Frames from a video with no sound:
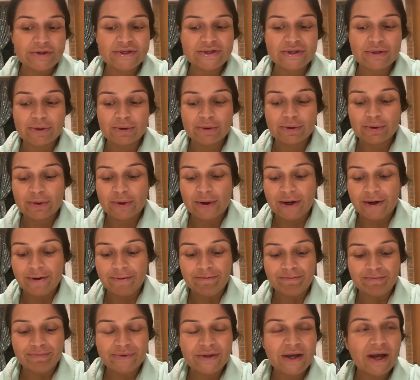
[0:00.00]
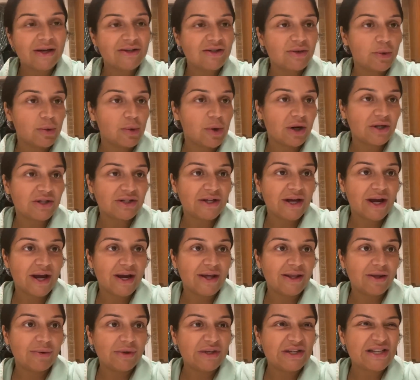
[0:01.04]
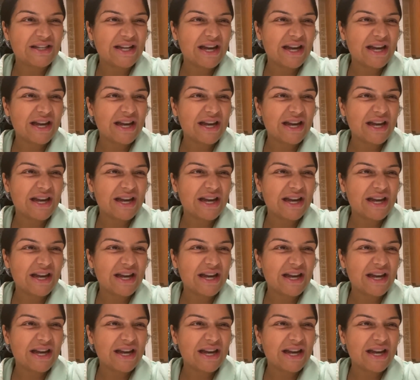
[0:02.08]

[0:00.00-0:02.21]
So yeah, so we watched that and then we just